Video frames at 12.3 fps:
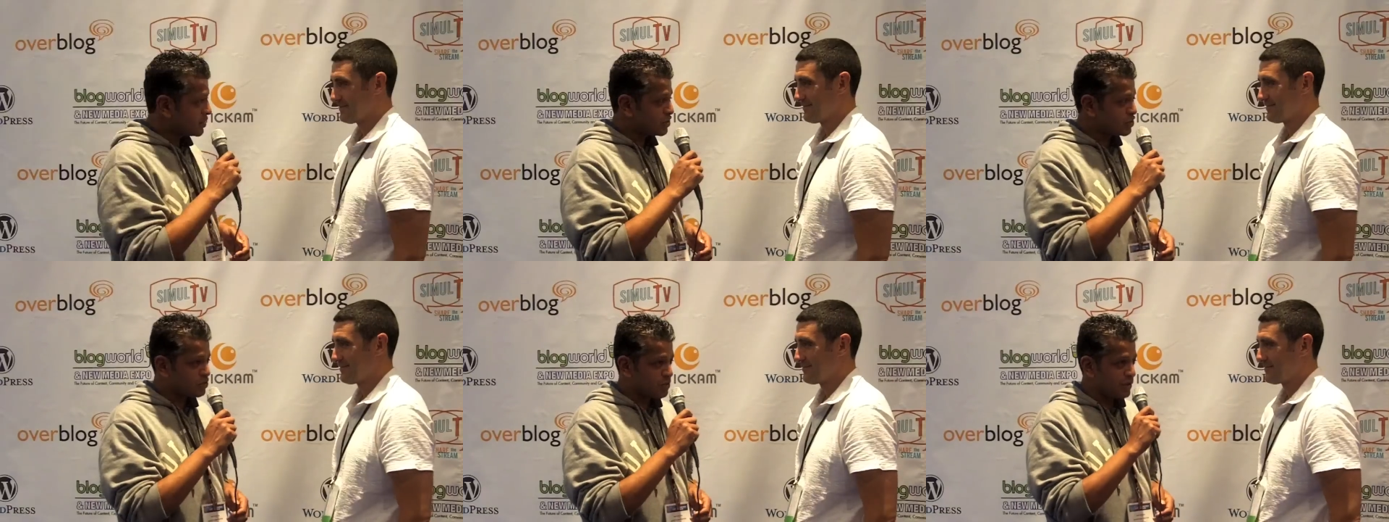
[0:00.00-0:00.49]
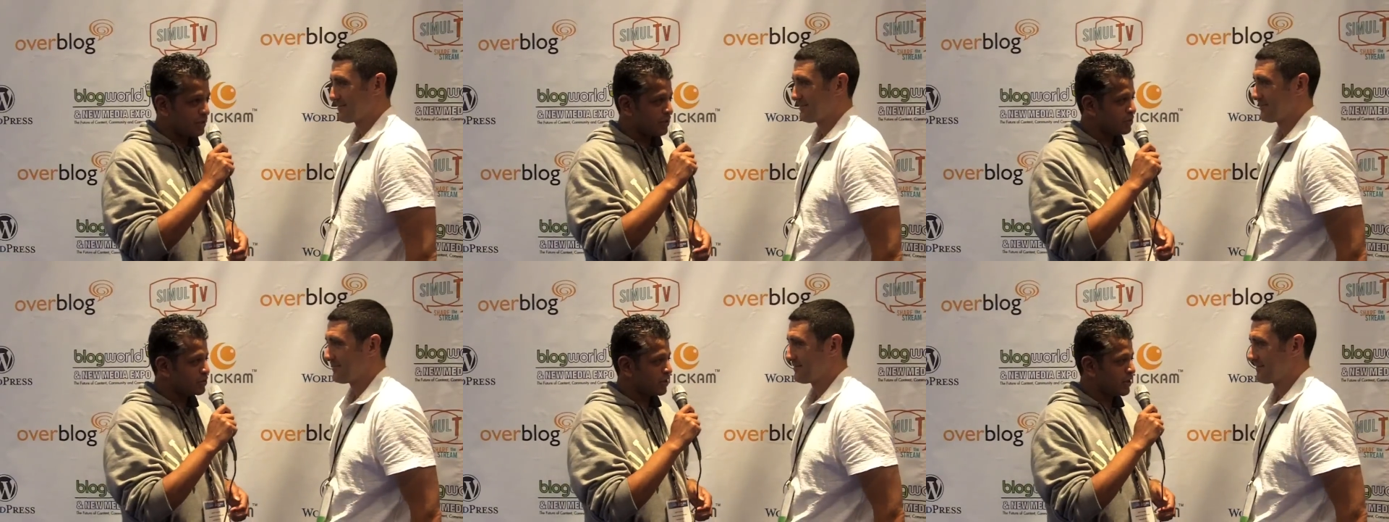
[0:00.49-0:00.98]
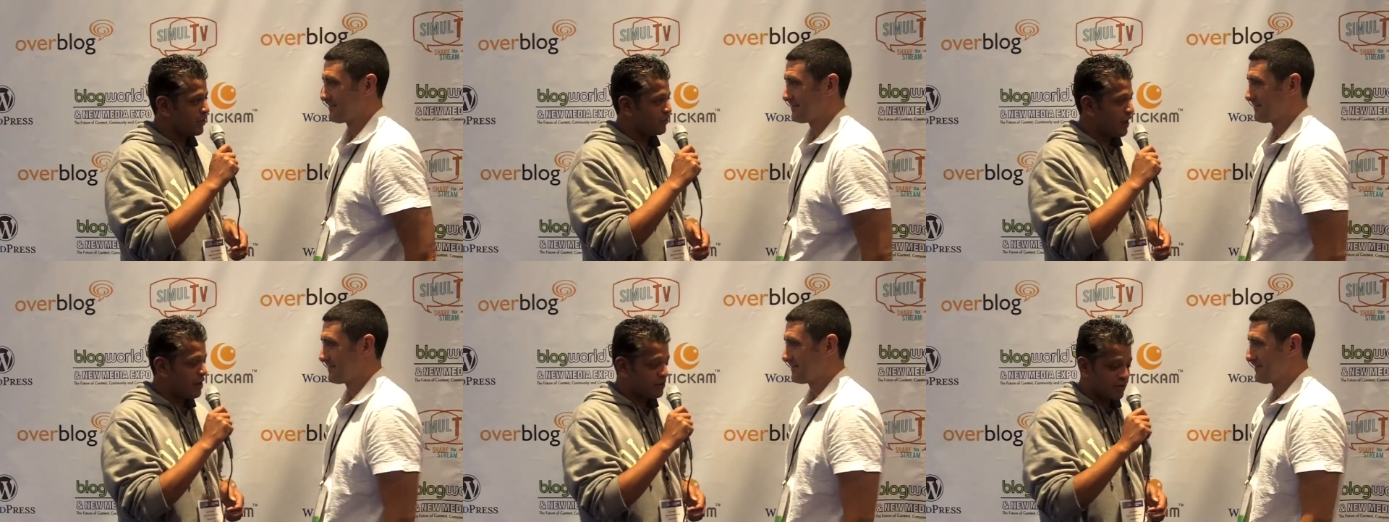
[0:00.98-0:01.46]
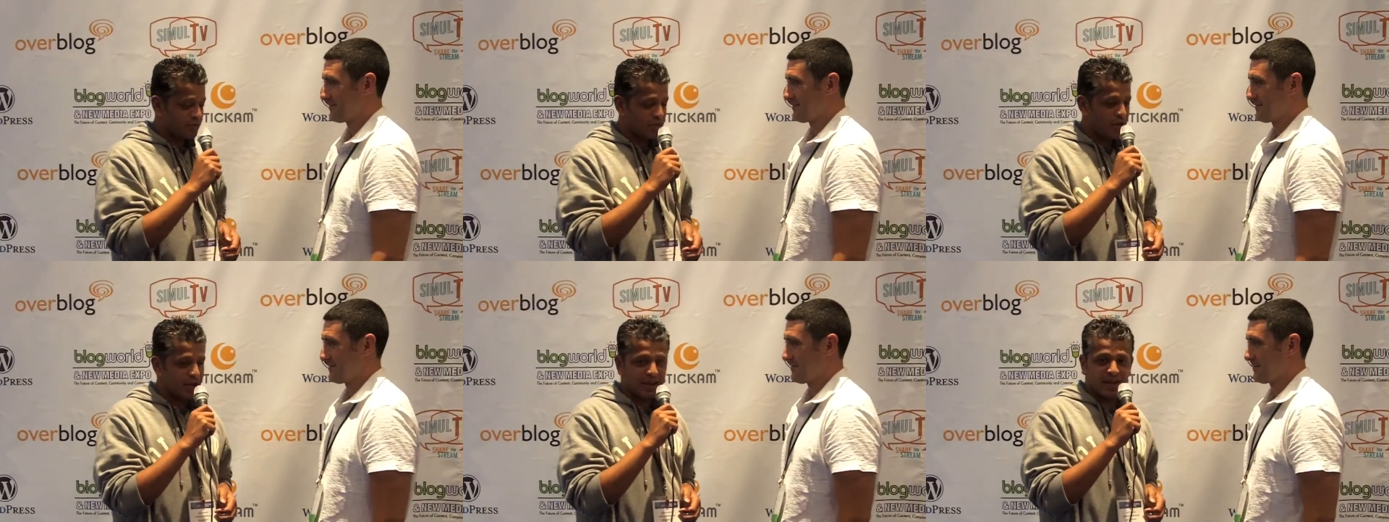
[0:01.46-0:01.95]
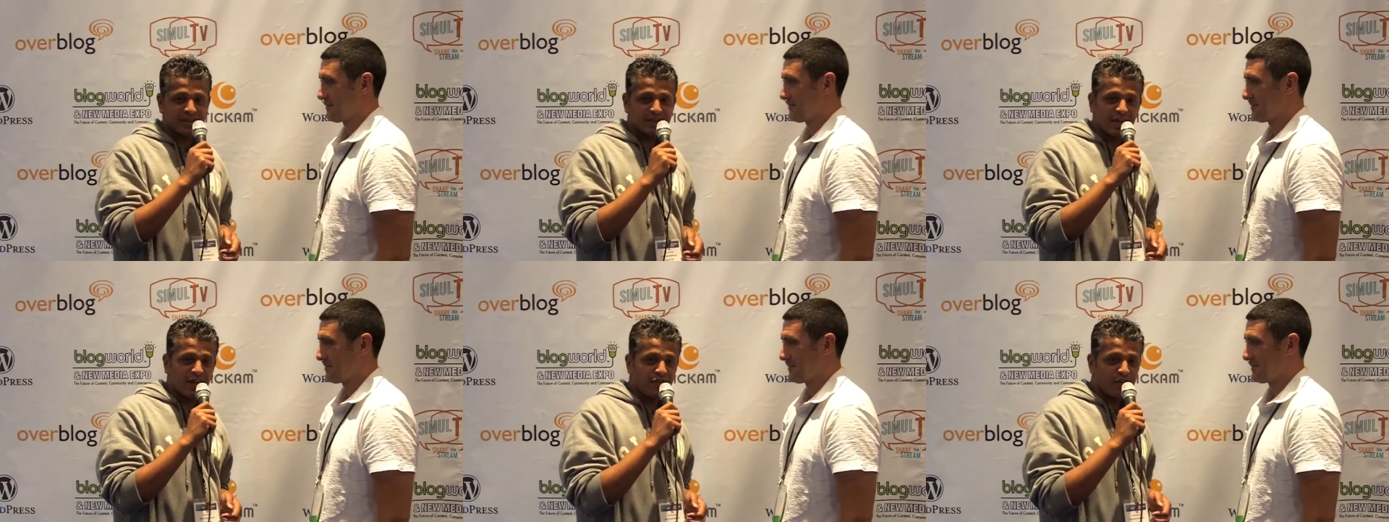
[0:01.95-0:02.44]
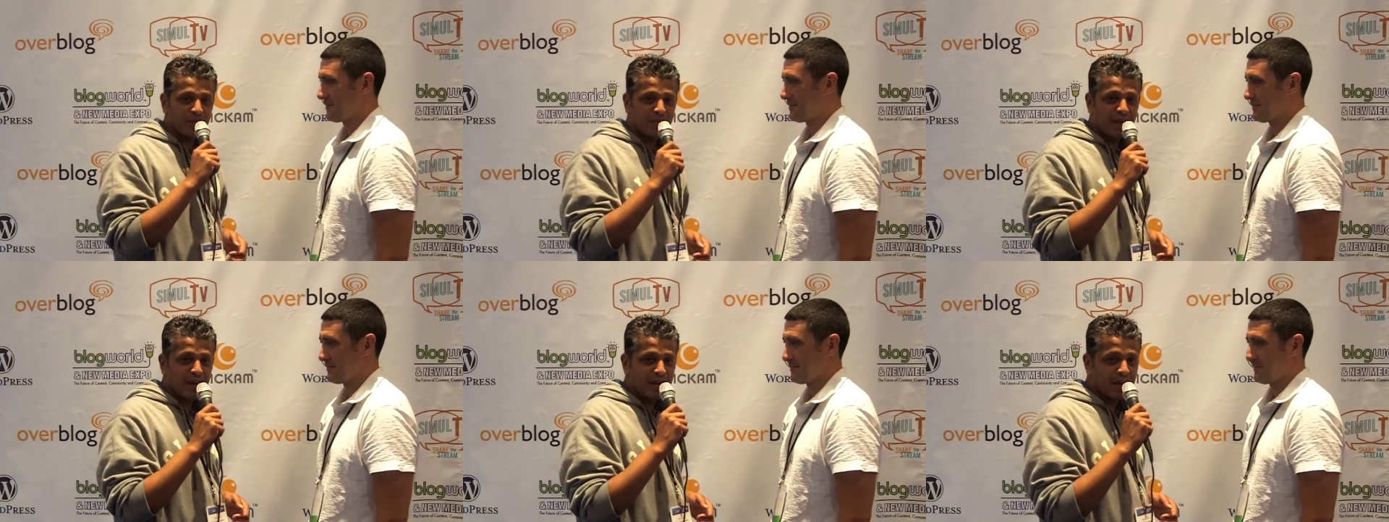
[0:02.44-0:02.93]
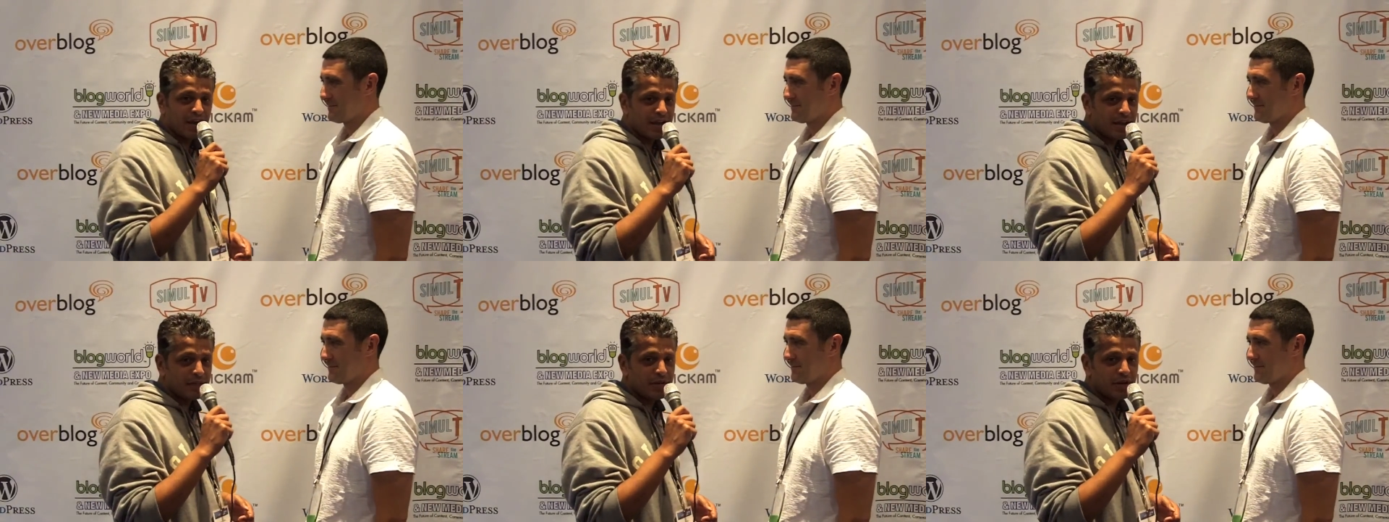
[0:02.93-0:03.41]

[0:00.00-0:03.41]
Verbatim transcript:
Speaker 1: This is Srini, the host and co-founder of Blogcast FM, and I am